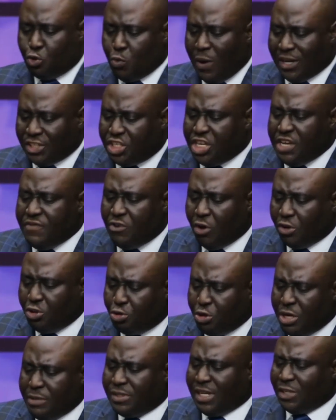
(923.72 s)
To achieve your
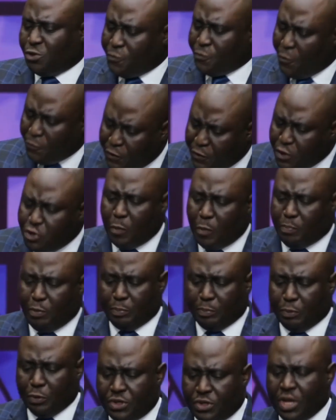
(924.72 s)
dreams and to fulfill your
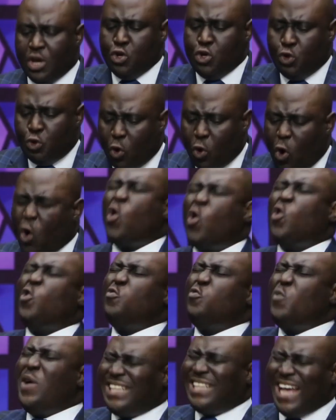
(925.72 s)
purpose, you
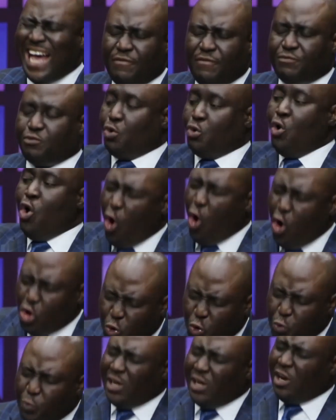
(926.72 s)
always have to,
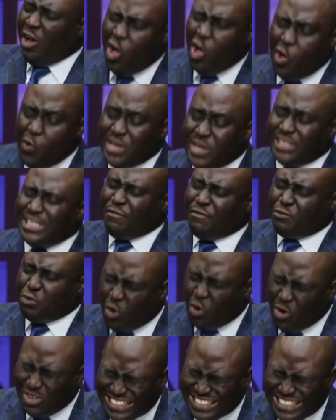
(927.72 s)
or you will always have
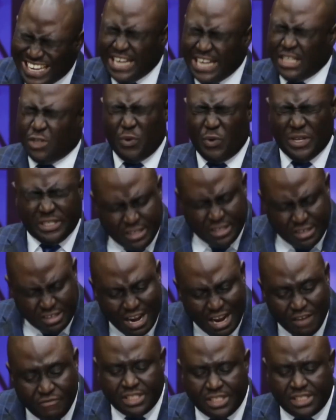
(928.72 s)
to contend with
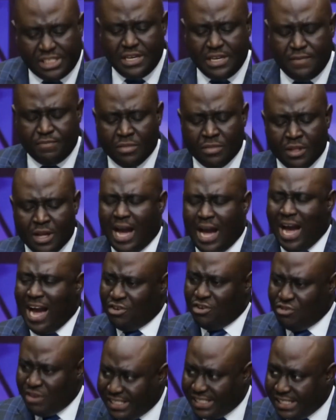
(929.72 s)
gravity
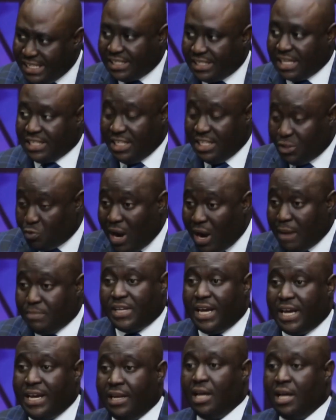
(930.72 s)
and resistance. This is what I'm
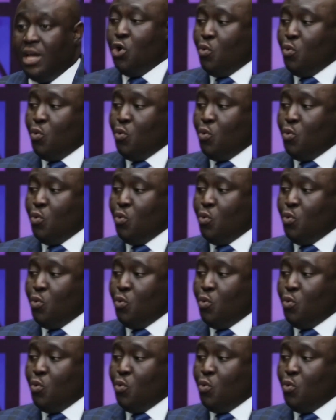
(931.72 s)
saying.